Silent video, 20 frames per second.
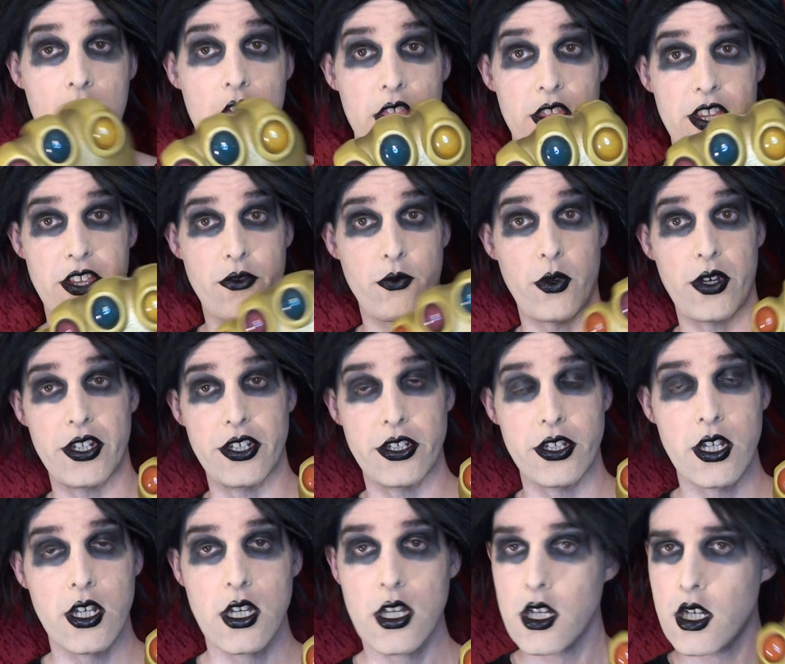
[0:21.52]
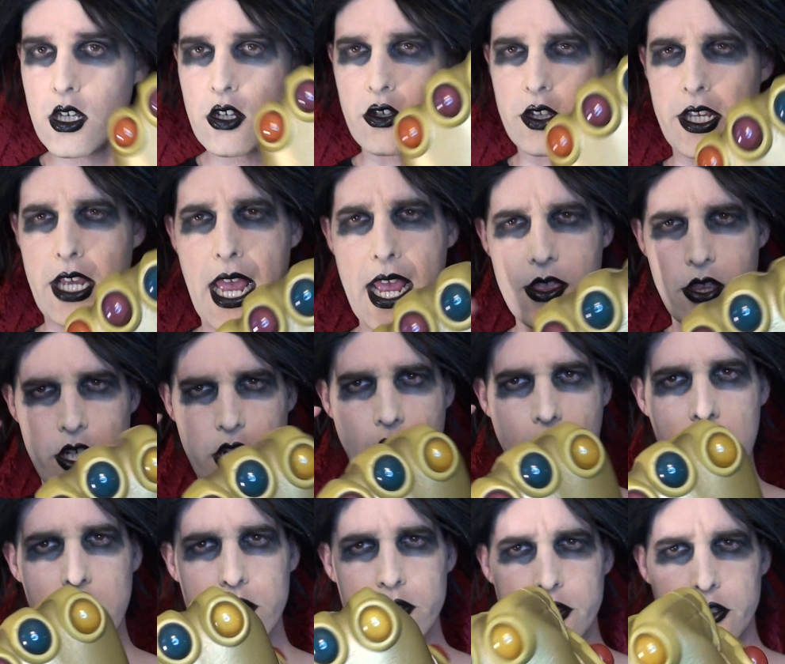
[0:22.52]
This one, you're like, hey, the
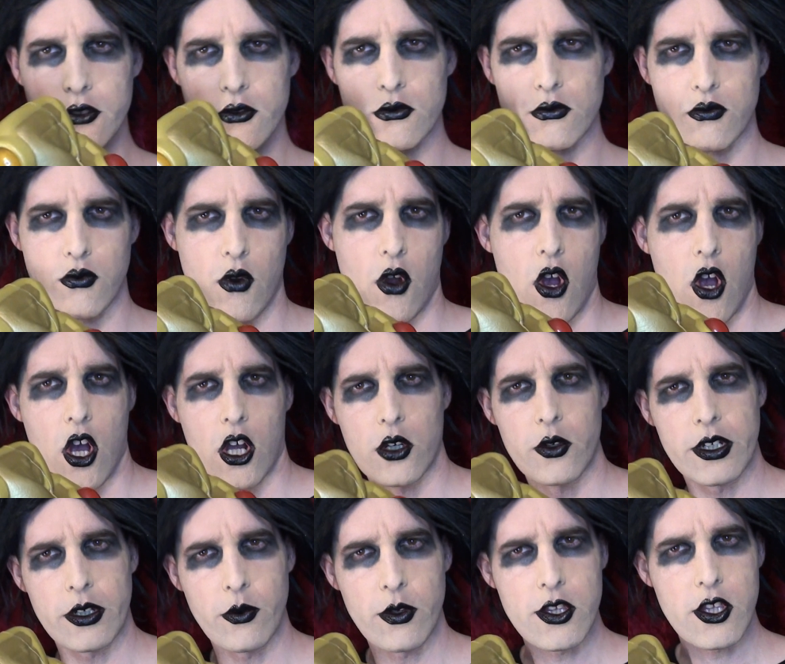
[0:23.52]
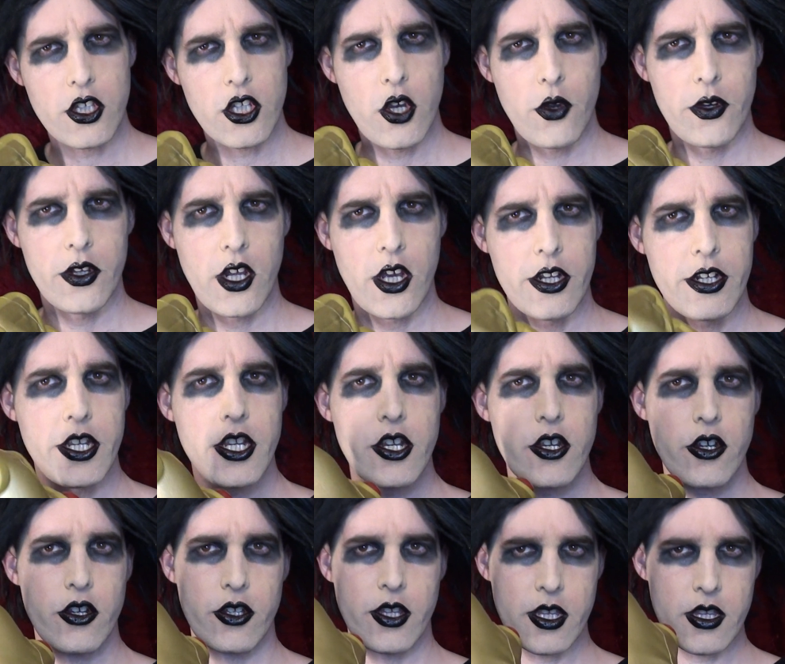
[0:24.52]
colors are wrong. Like, what's going on
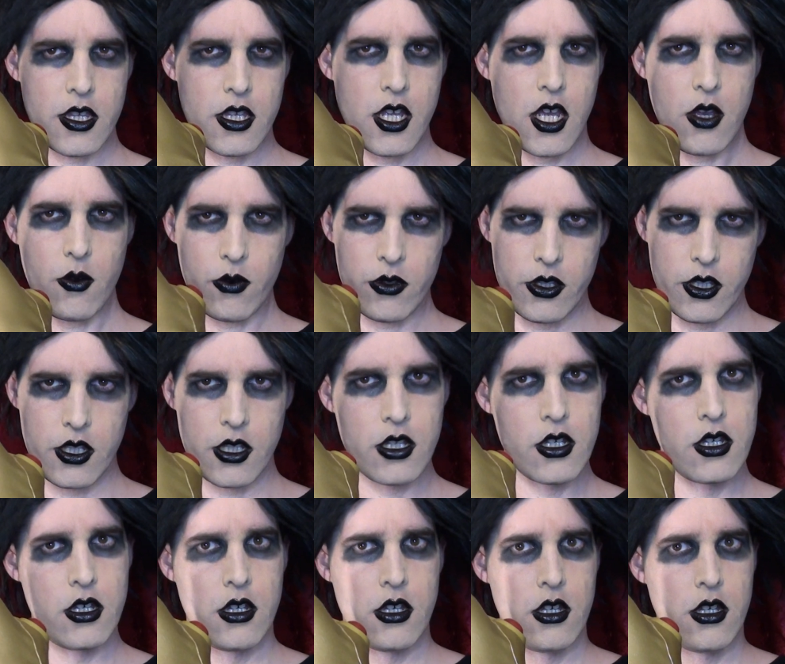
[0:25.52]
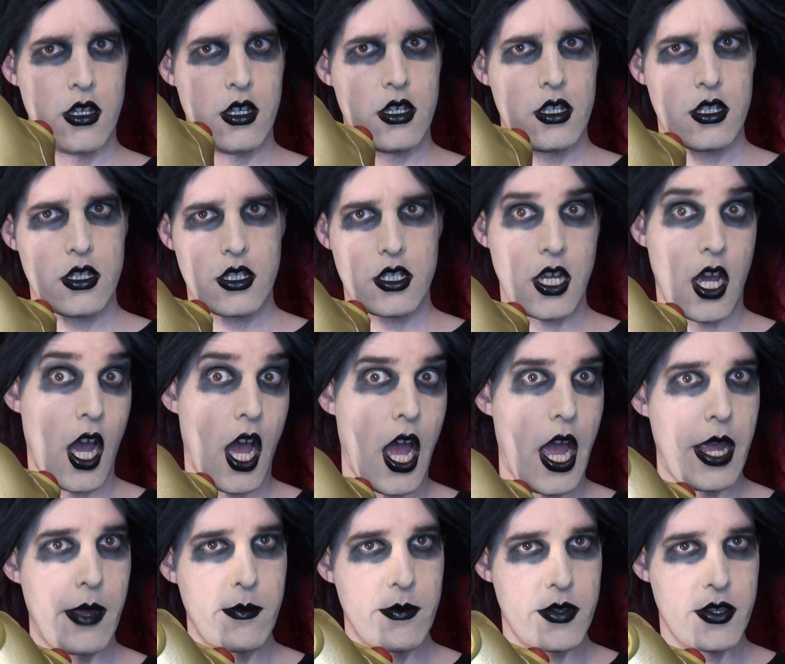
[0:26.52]
here? That's not where the
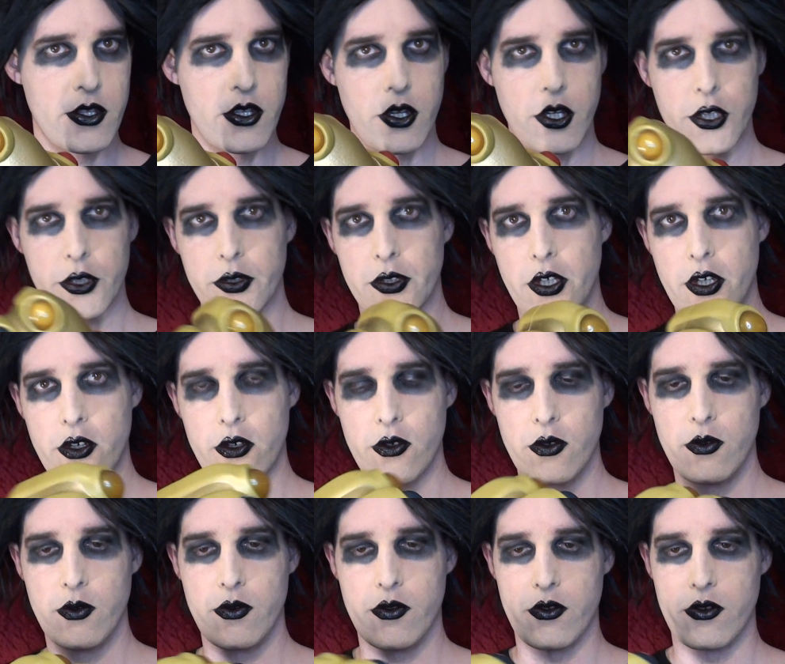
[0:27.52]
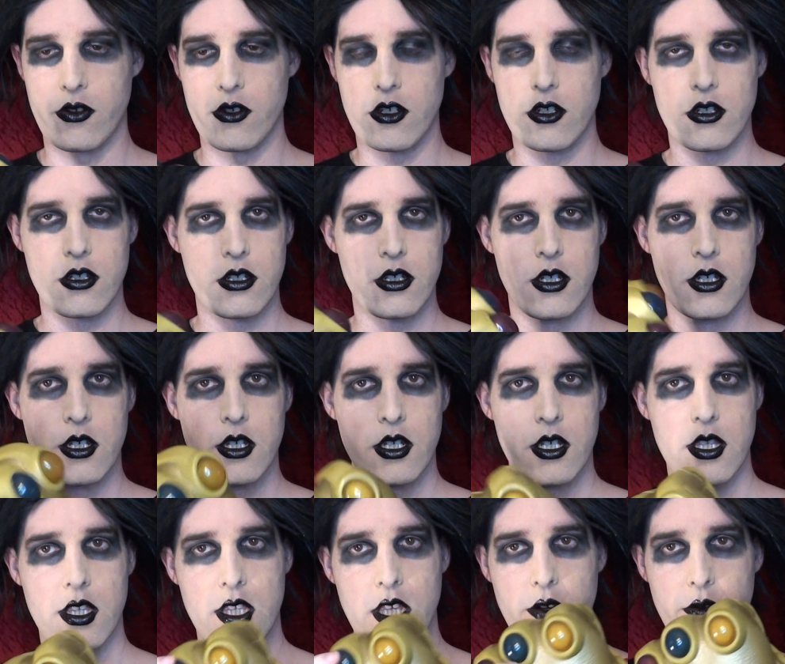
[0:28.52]
time stone goes, or
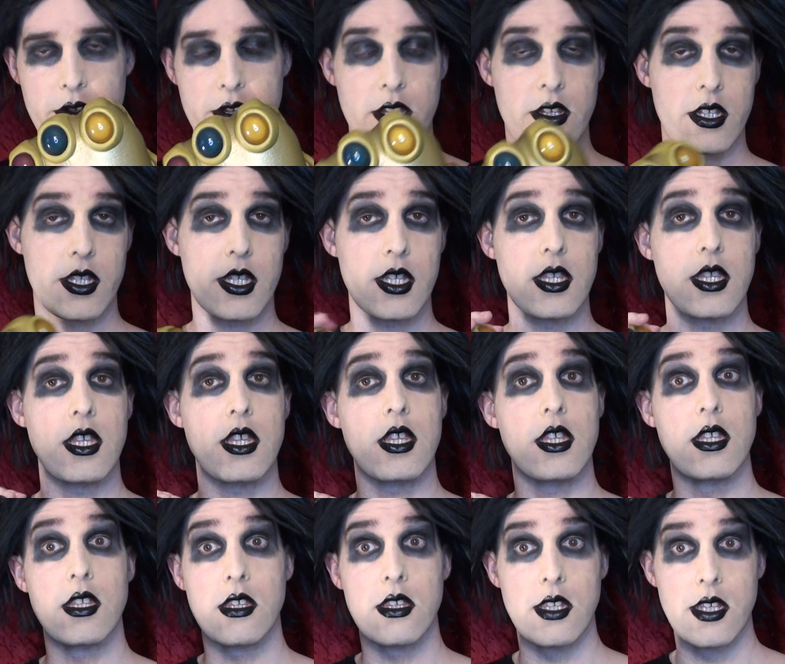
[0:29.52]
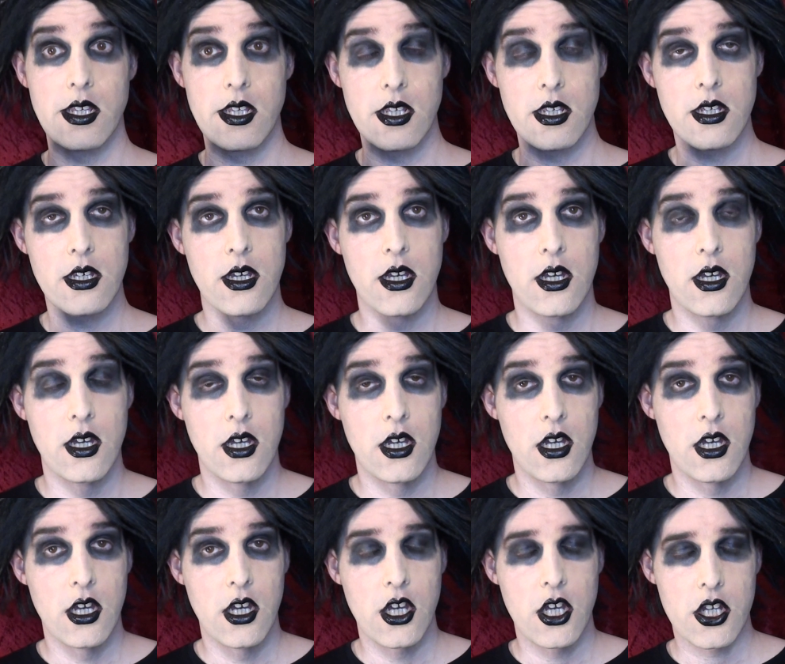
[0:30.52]
etc. etc. Because this is the
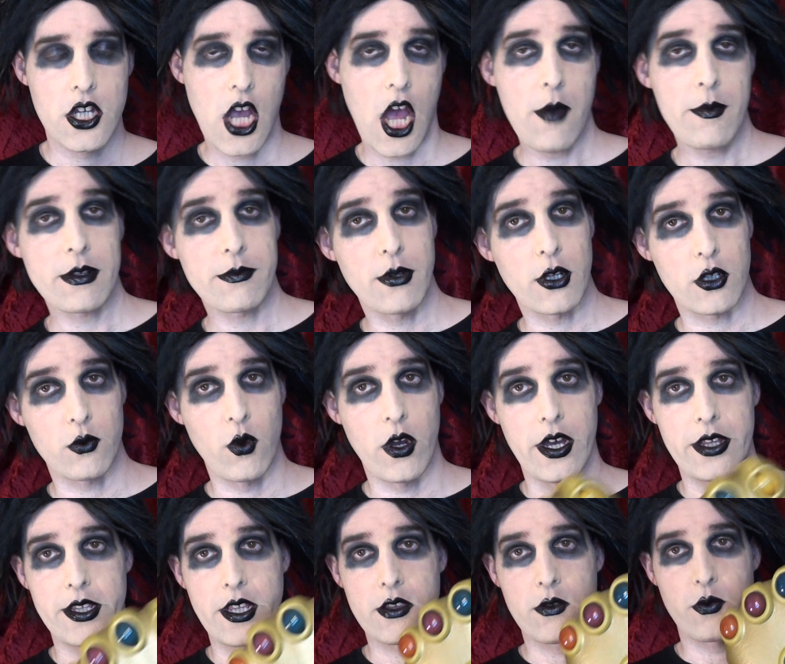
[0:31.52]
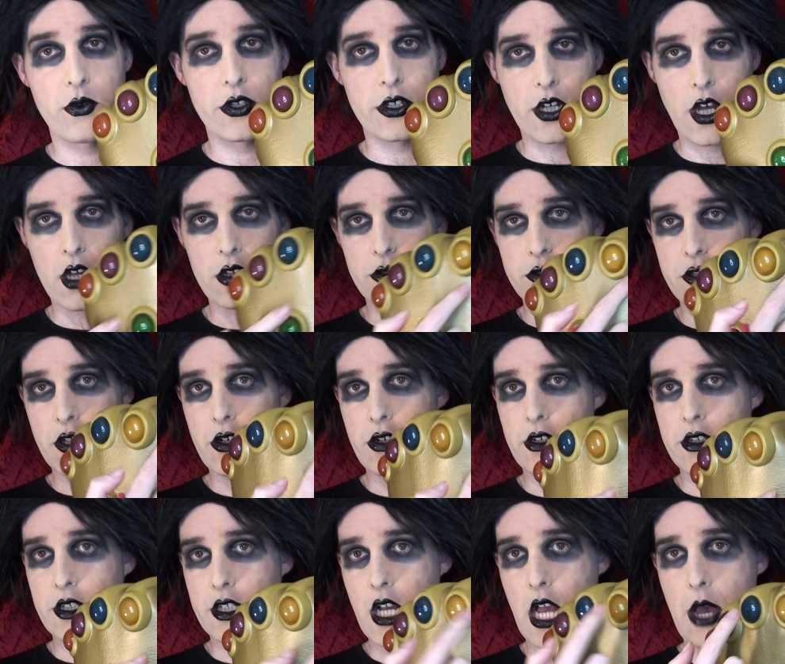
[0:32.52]
comic book one. That's where the colors are on
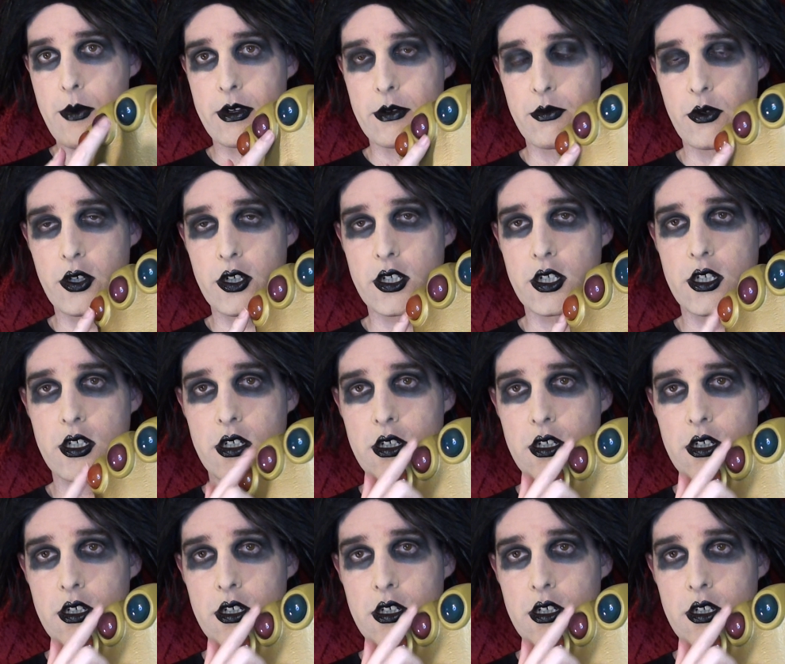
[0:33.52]
the comic book.